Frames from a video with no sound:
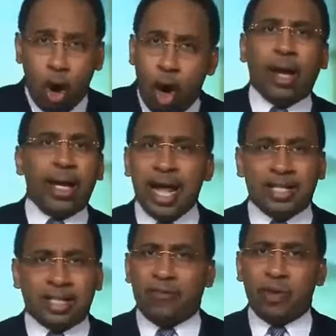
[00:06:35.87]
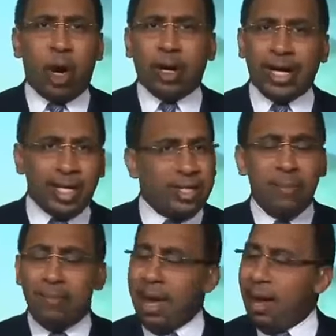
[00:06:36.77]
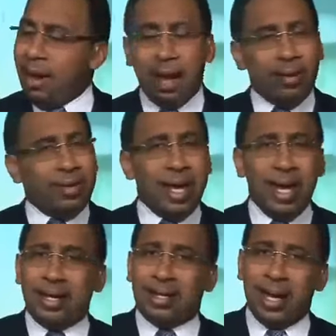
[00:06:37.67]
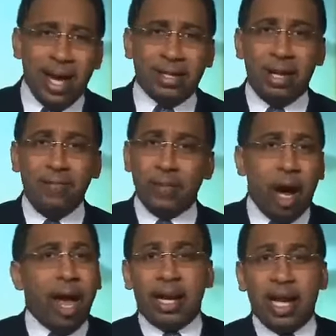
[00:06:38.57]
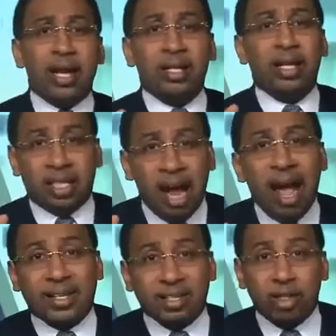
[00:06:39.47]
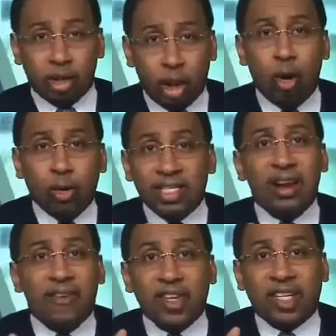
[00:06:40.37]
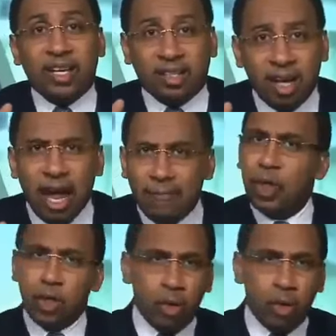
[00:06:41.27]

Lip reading: All of that stuff. You go like this, man, I don't need this. Yo, and the taxes, too. Let's not forget that.